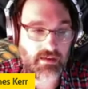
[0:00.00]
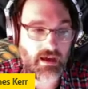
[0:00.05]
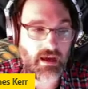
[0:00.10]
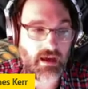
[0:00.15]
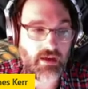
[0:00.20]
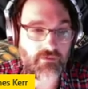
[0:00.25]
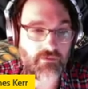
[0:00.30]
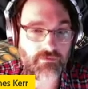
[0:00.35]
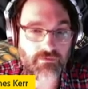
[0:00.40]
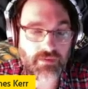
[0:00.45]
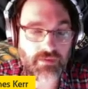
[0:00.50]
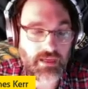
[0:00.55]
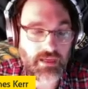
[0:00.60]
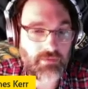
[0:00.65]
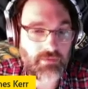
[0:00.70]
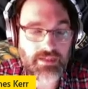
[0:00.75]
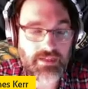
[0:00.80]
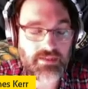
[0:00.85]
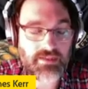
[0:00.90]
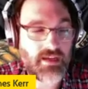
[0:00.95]
i've like
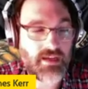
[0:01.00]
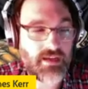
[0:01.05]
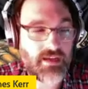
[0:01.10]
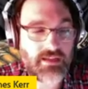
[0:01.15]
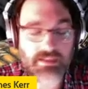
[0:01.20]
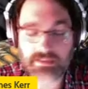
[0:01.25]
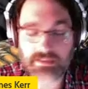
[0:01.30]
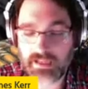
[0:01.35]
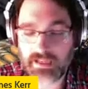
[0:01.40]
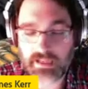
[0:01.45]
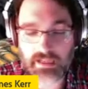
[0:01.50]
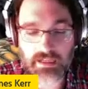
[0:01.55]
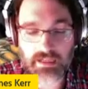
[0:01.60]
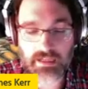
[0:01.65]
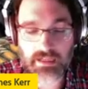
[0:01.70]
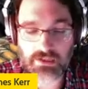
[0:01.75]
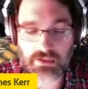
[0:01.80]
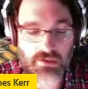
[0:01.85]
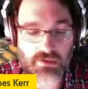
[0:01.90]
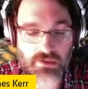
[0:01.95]
my son is like in
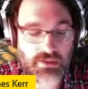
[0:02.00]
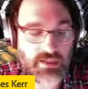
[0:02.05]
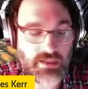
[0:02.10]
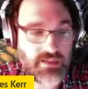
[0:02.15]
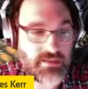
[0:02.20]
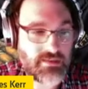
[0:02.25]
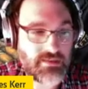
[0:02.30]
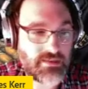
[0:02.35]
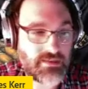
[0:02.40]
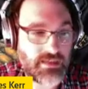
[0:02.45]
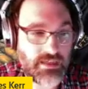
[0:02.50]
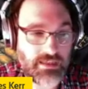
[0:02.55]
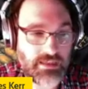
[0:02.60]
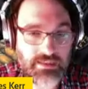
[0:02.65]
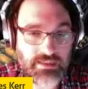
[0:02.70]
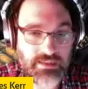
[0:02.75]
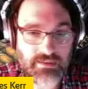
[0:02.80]
his 30s like let's